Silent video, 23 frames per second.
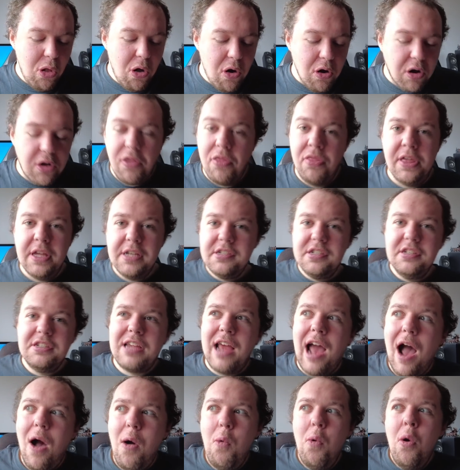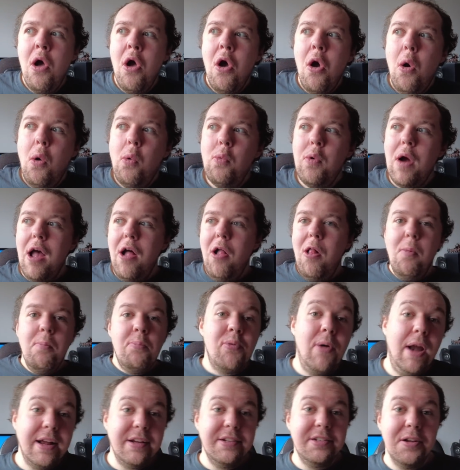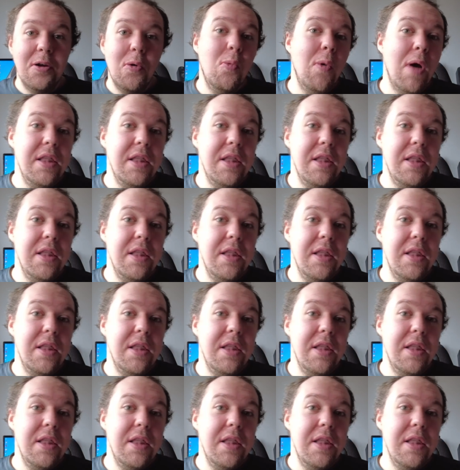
look, this is how well Brexit